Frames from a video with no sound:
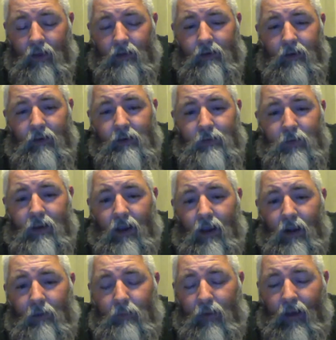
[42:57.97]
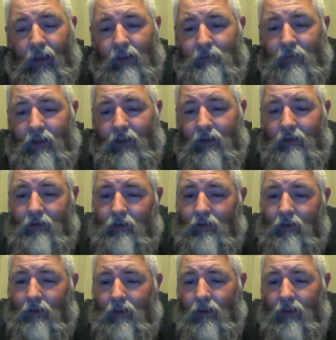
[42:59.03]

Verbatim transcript: we got our bikes, man. Uh,